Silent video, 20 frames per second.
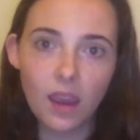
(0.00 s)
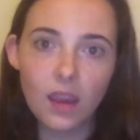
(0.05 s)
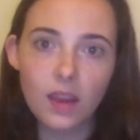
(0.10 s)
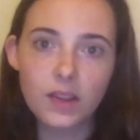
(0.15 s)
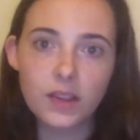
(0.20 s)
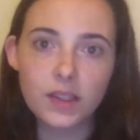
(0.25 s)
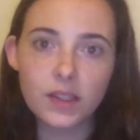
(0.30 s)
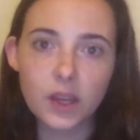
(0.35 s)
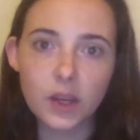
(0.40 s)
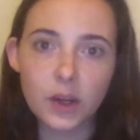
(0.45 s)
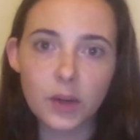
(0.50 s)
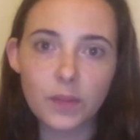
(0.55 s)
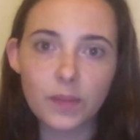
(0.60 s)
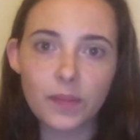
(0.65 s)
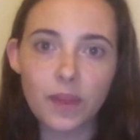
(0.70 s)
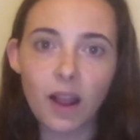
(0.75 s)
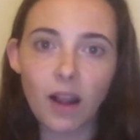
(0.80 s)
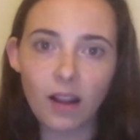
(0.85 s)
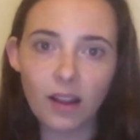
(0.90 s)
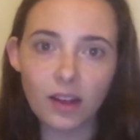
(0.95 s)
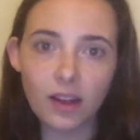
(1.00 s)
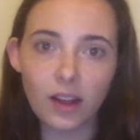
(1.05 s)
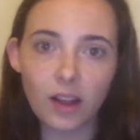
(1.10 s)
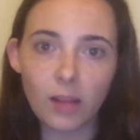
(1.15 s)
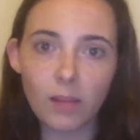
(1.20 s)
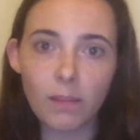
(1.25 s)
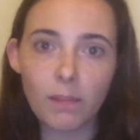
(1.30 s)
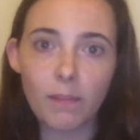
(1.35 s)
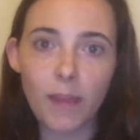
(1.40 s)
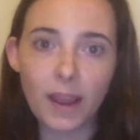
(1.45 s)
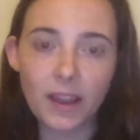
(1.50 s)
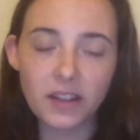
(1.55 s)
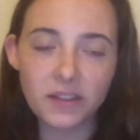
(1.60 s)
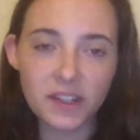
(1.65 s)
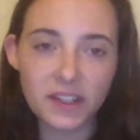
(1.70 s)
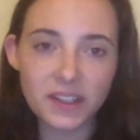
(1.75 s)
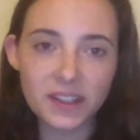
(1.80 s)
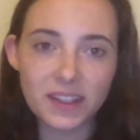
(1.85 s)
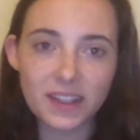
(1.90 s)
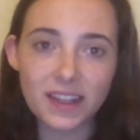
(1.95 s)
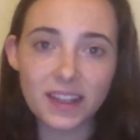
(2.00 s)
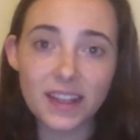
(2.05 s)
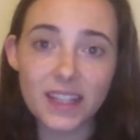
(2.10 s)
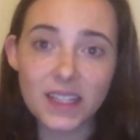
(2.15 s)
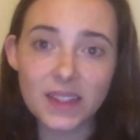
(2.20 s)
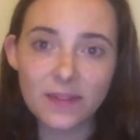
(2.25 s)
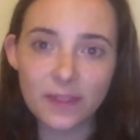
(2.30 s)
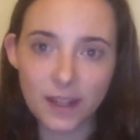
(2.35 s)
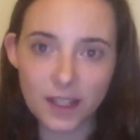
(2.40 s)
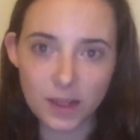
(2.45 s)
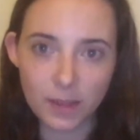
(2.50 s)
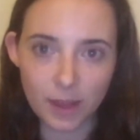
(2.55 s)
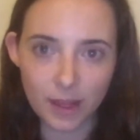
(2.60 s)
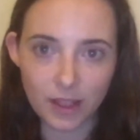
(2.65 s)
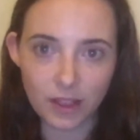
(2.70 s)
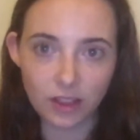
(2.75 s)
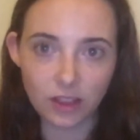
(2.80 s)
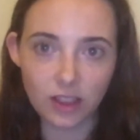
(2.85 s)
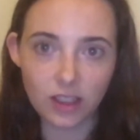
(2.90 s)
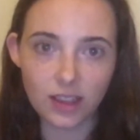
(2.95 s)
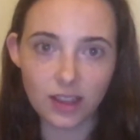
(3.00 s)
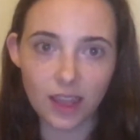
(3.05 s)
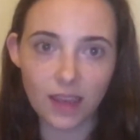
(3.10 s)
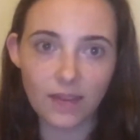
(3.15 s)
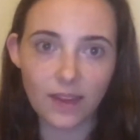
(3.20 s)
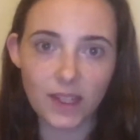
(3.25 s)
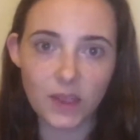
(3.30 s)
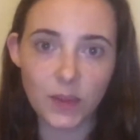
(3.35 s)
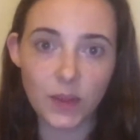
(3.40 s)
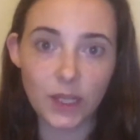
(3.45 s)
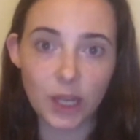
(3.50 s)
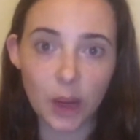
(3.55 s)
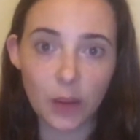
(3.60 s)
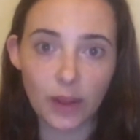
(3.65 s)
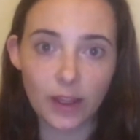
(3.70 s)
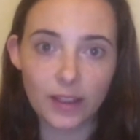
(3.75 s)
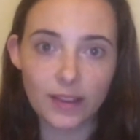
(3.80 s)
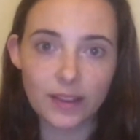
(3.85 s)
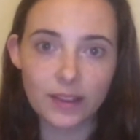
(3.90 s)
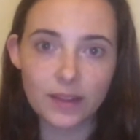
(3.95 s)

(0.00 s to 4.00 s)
So all in all, biodiversity is fundamental to life as we know it.